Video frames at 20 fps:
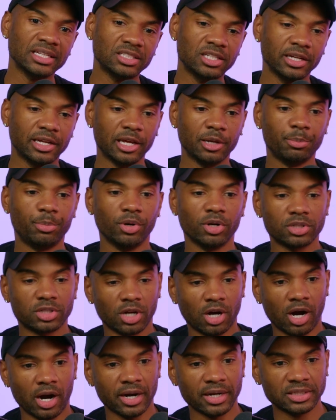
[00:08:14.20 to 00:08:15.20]
to get booked, the
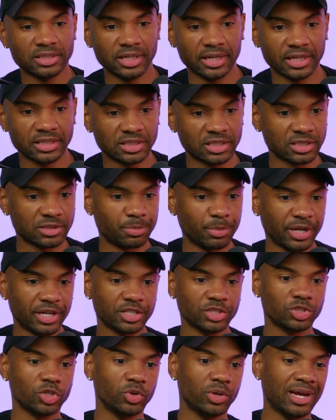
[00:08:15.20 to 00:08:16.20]
hardest thing is just making
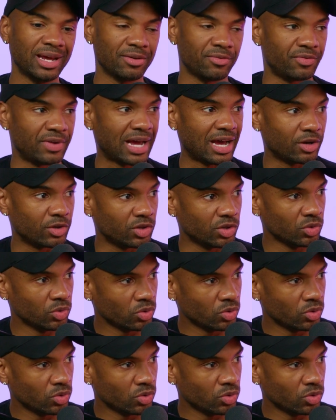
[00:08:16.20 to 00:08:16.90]
sure you have value.